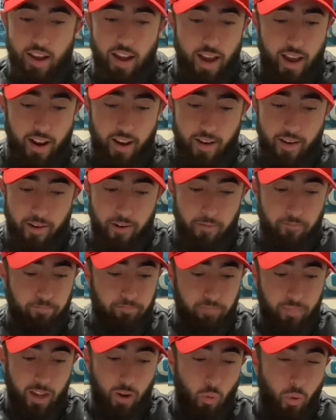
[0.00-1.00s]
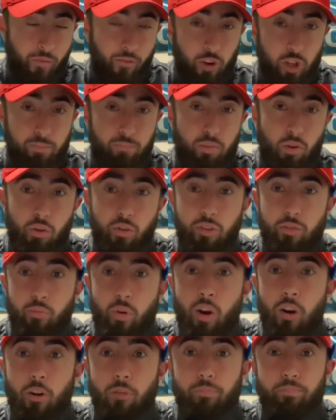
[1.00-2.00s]
and um, get a win versus Bruins
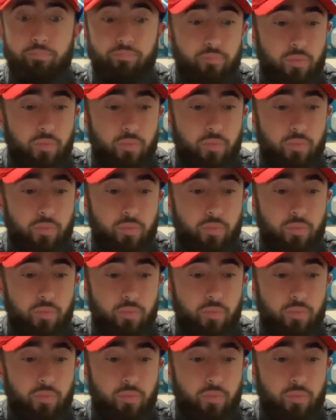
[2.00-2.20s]
tomorrow.